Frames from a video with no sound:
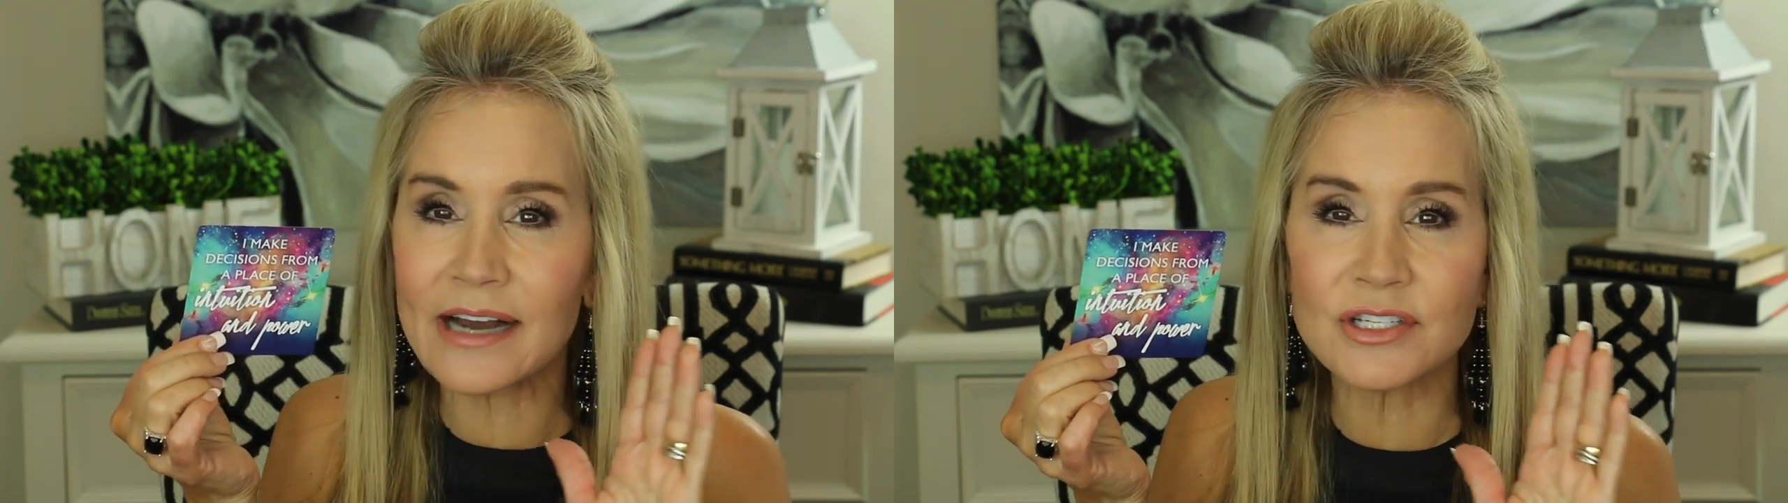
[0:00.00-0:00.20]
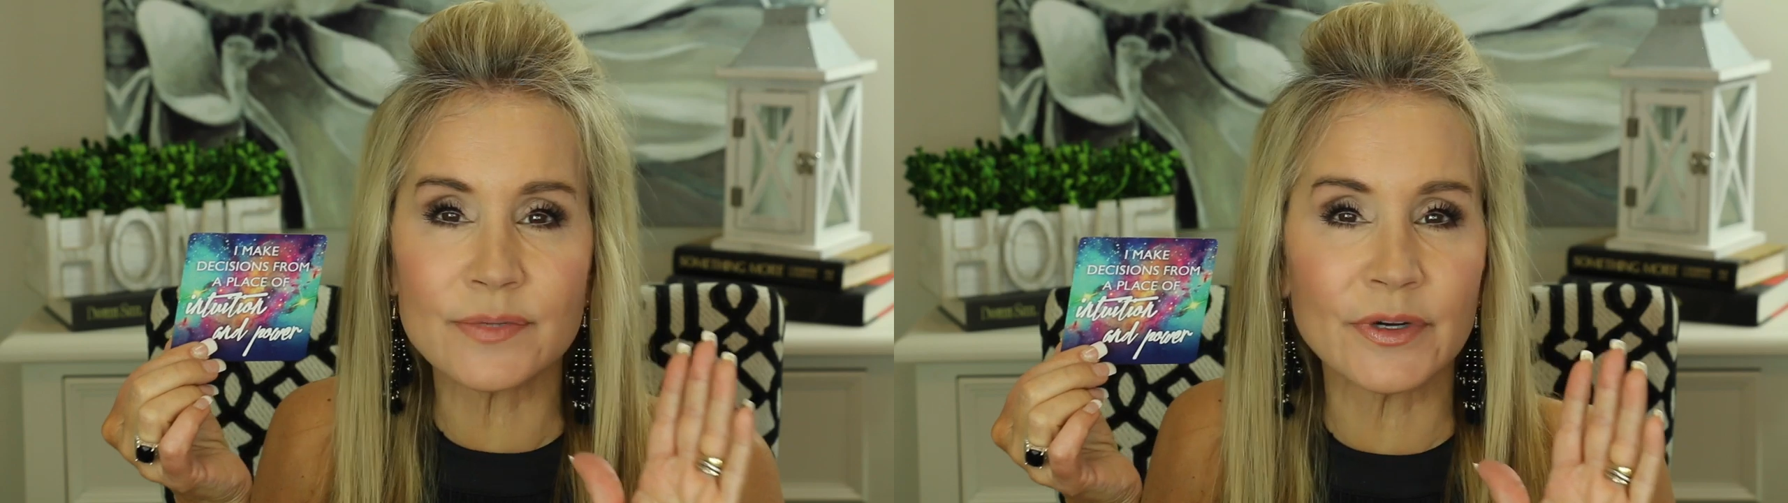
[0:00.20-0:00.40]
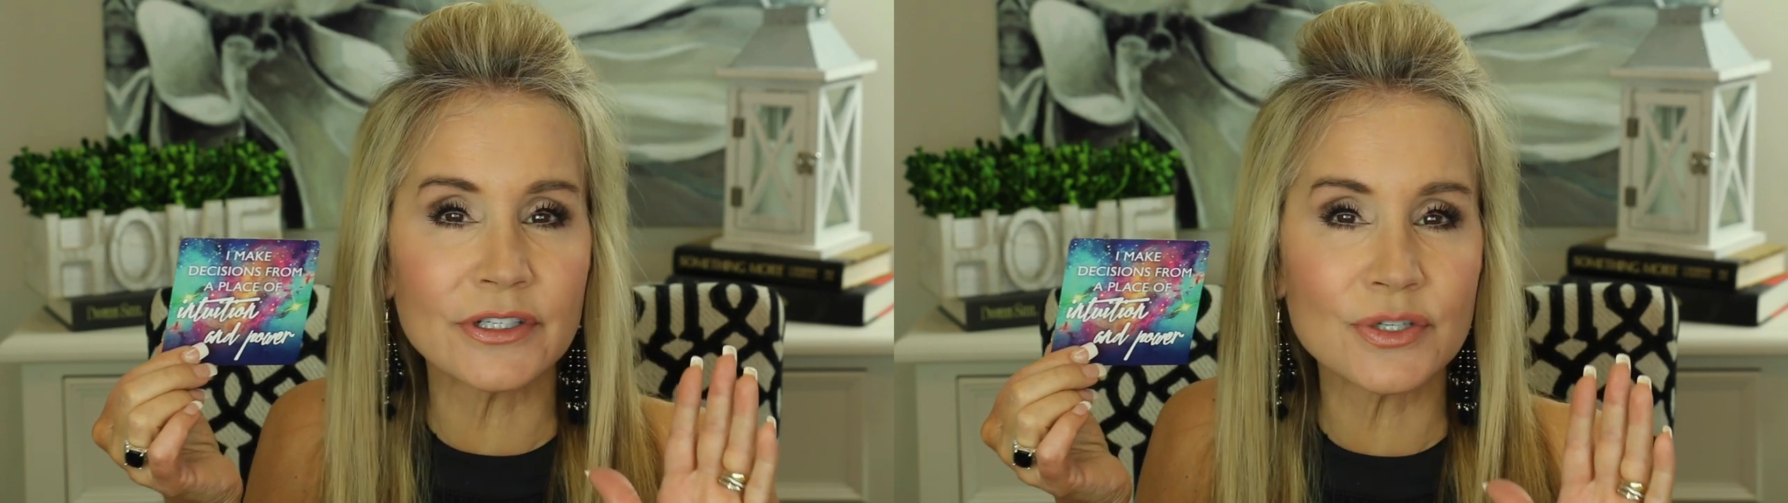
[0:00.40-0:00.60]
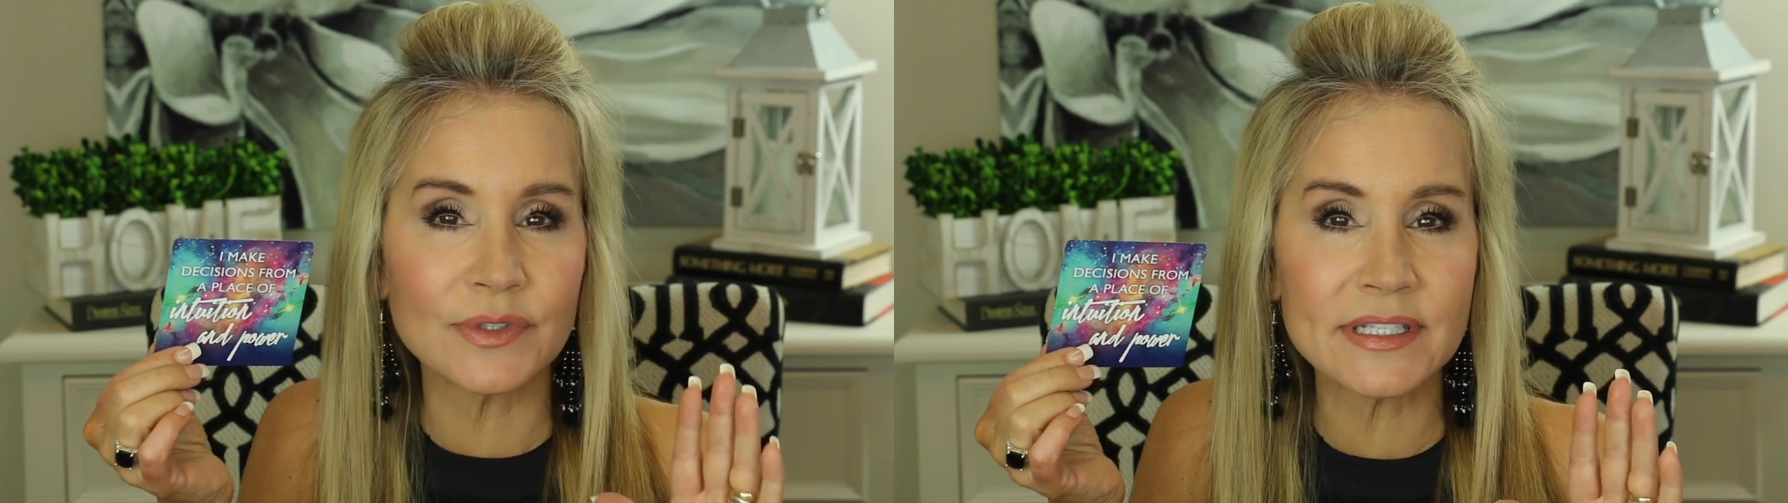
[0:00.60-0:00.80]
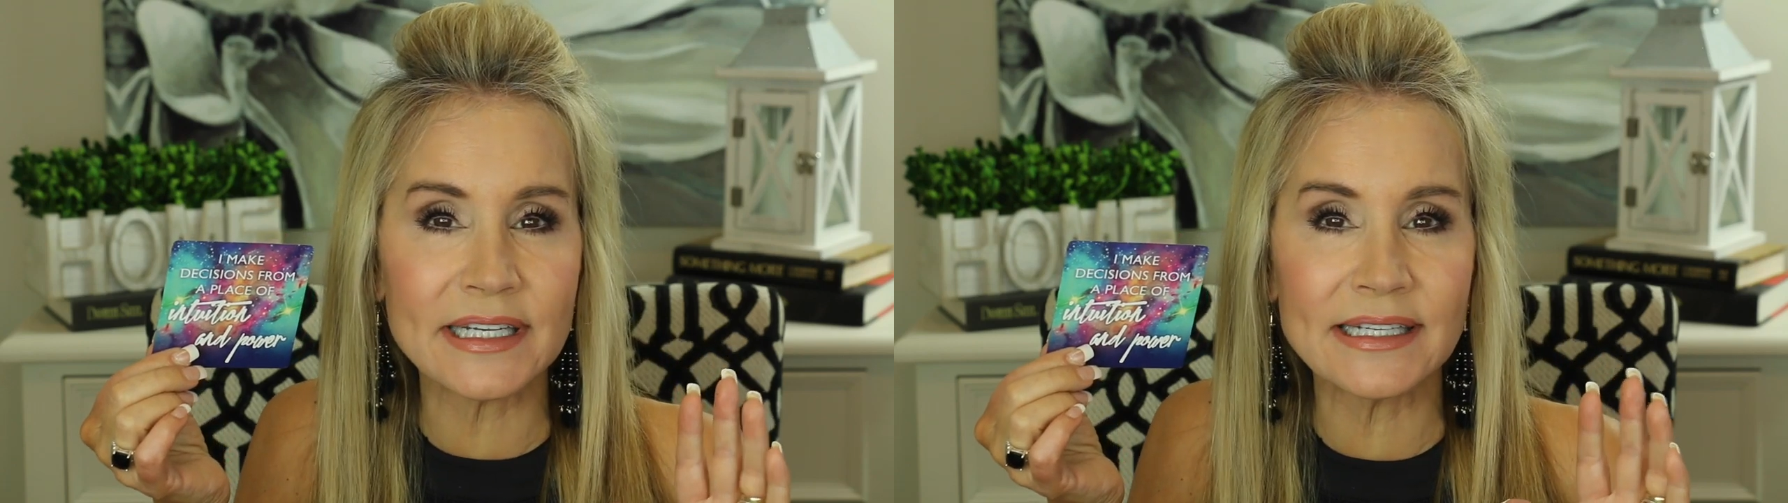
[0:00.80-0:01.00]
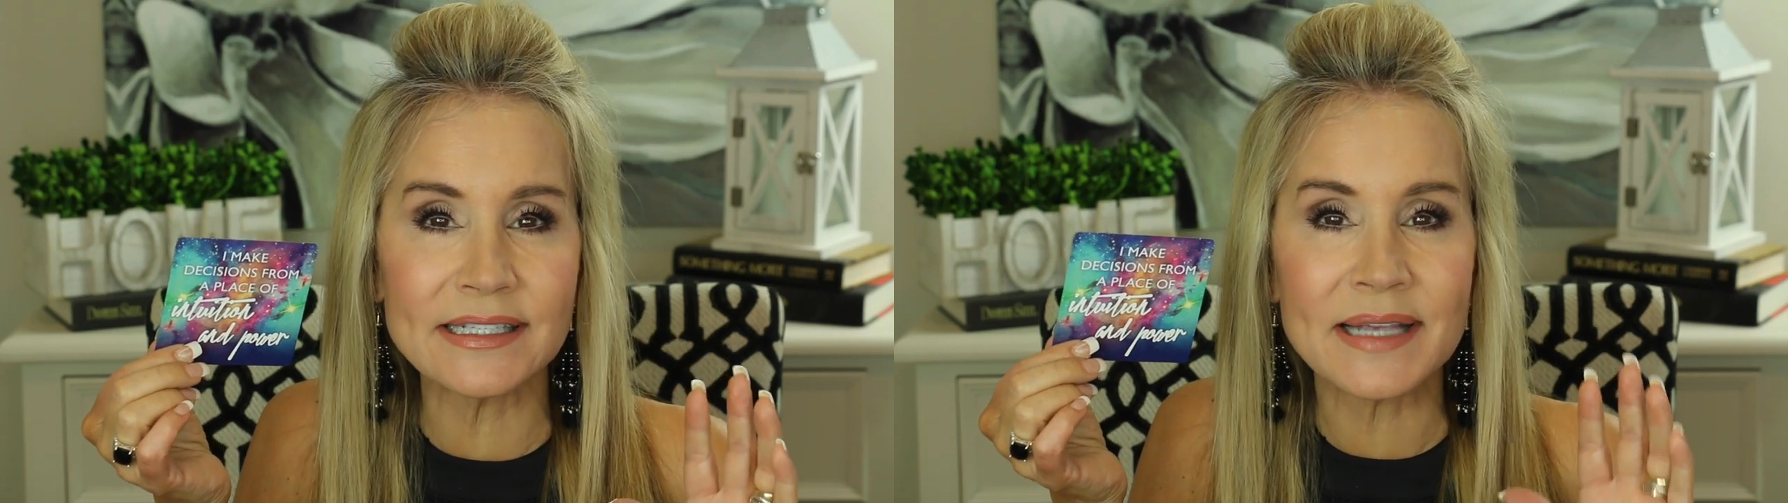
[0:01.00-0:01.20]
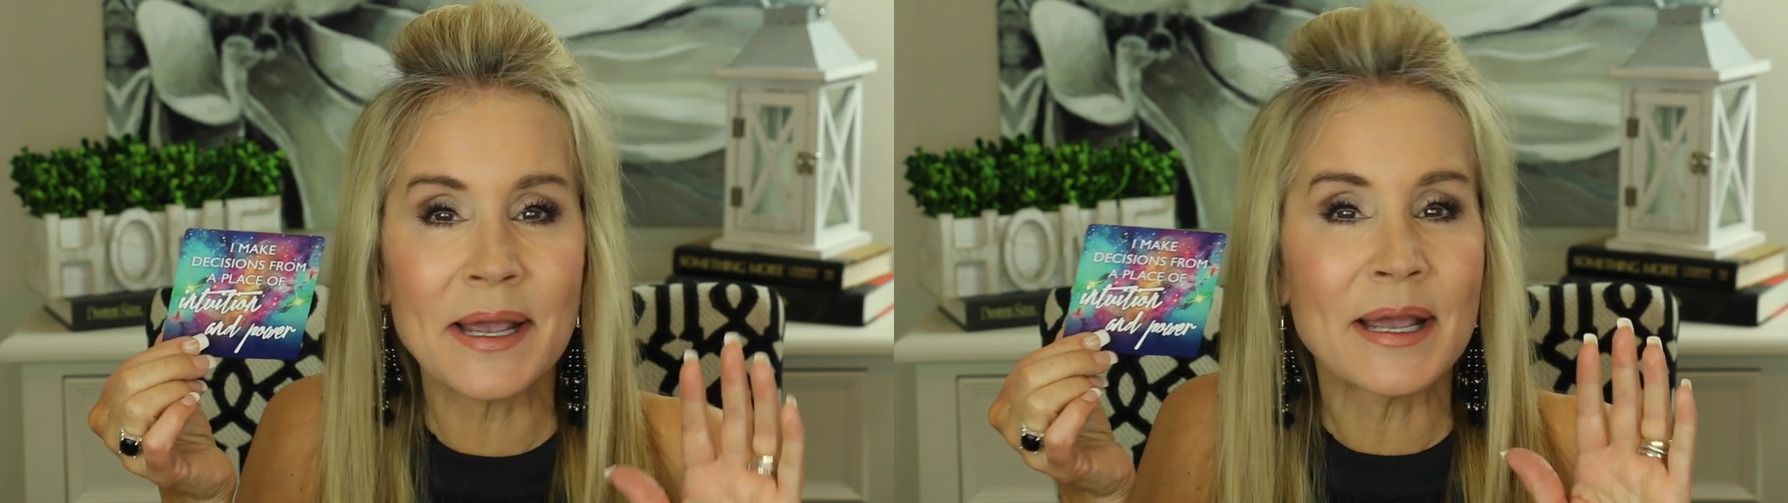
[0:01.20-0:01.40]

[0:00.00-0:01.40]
our spiritual sense.